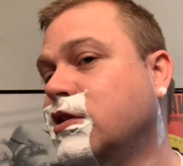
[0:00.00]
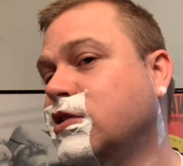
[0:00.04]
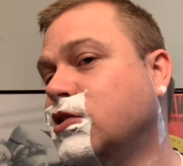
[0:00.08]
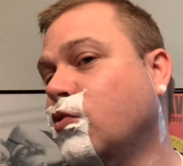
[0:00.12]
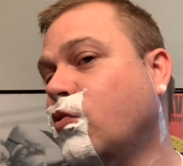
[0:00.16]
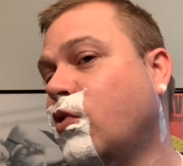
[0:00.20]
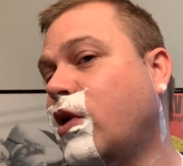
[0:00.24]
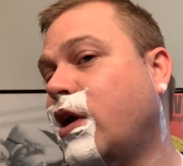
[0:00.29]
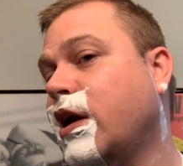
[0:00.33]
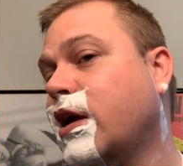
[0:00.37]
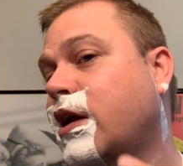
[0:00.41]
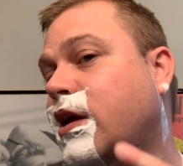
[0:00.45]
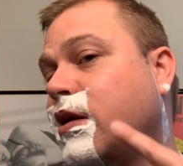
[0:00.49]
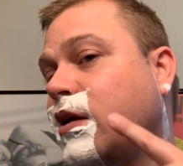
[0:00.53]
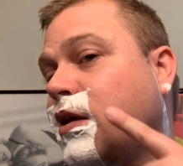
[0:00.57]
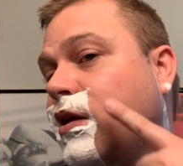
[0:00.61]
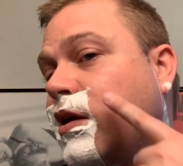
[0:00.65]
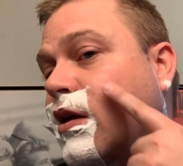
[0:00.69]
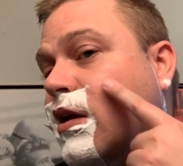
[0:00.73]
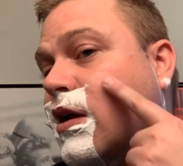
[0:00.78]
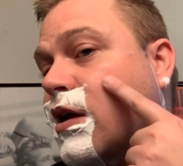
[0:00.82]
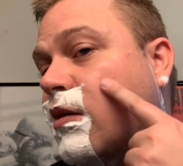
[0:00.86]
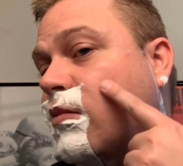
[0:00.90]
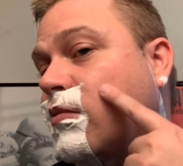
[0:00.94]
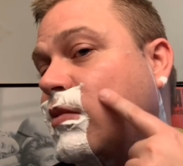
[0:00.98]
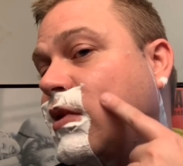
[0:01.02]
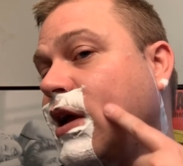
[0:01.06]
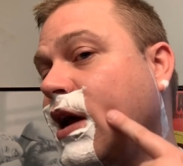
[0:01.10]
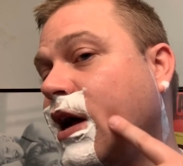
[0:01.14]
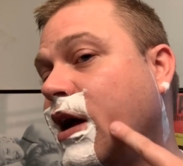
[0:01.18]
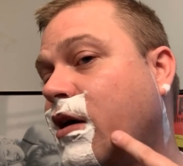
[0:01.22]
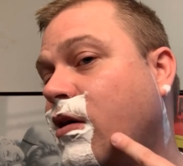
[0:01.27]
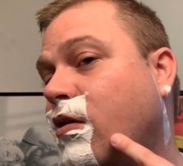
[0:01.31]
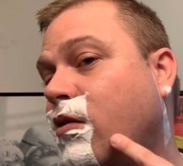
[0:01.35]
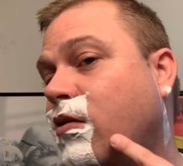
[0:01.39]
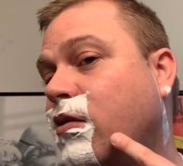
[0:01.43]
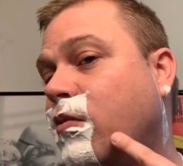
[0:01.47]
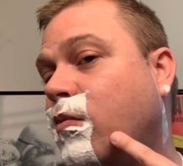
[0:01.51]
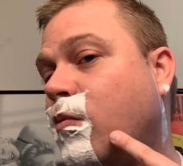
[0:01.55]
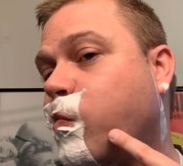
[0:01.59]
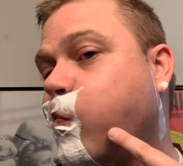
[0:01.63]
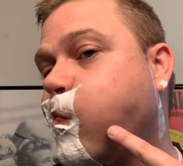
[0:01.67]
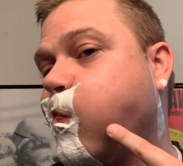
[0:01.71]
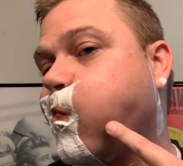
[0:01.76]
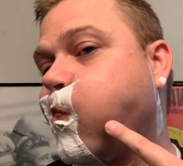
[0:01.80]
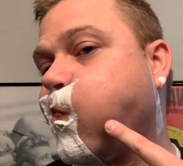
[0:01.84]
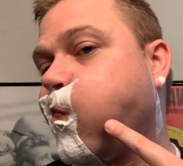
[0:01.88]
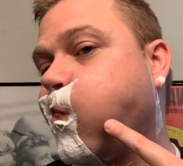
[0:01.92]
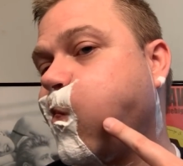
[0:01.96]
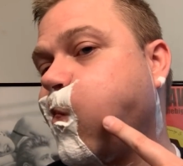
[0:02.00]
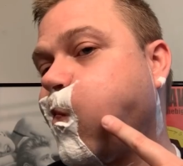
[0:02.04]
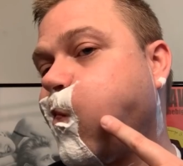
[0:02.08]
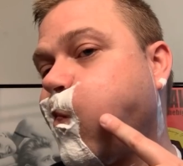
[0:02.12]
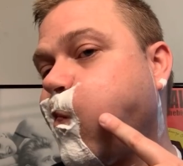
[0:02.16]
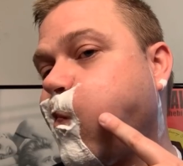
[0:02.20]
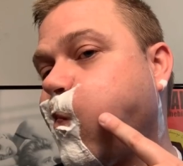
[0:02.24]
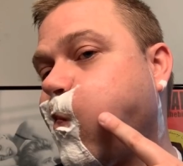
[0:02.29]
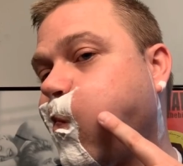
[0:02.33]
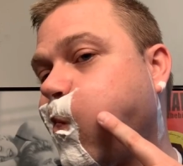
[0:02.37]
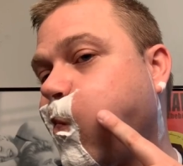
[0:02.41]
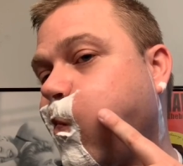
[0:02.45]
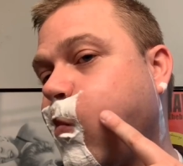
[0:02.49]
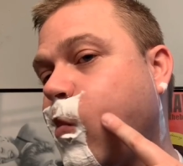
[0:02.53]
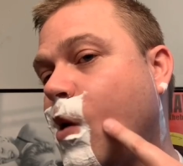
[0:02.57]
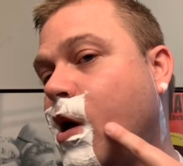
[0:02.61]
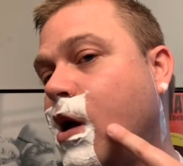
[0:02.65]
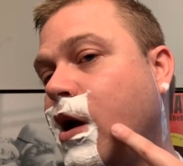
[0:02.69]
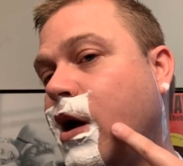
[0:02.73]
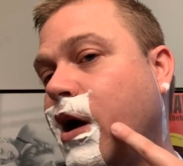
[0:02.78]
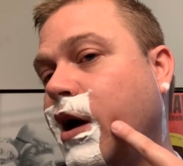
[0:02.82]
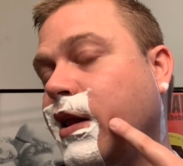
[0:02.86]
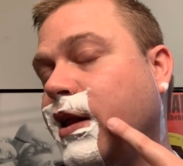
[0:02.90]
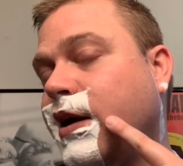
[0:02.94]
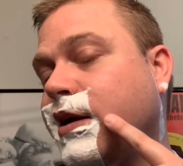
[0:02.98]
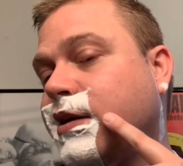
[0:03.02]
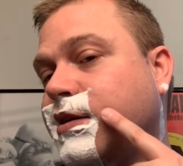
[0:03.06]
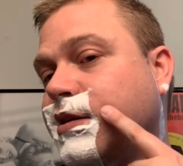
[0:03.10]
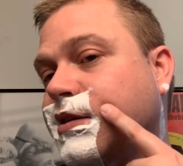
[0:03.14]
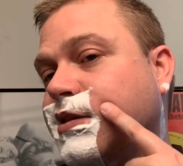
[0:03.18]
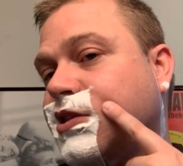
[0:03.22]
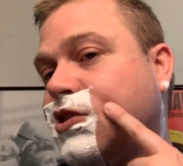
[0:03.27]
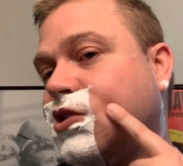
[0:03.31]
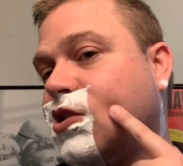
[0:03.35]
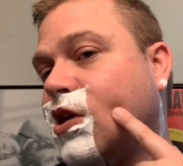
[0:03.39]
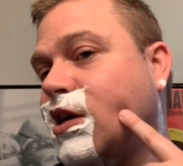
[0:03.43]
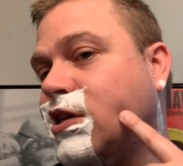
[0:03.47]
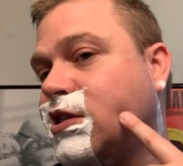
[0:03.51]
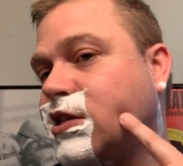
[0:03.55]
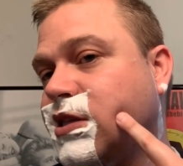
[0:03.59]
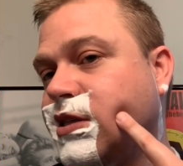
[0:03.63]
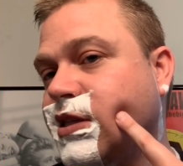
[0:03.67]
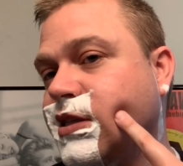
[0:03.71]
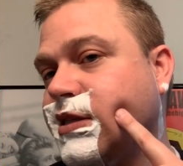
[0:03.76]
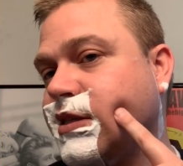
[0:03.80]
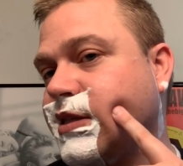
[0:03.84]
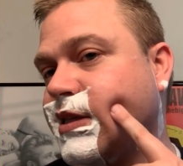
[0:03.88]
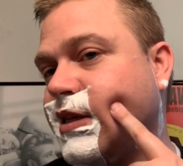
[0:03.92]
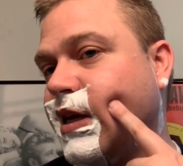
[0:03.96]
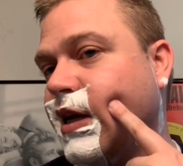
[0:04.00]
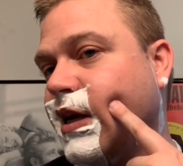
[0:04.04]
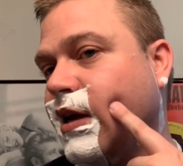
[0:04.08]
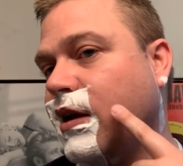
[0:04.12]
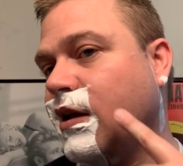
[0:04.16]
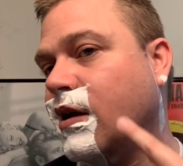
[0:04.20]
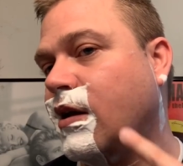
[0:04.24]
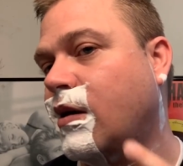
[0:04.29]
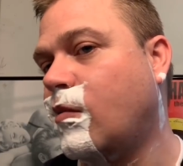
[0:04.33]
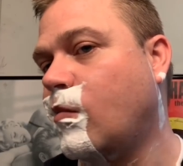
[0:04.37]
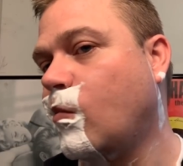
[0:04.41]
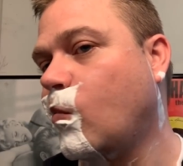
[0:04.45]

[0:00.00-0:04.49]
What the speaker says: when I come down, I like to stretch the skin.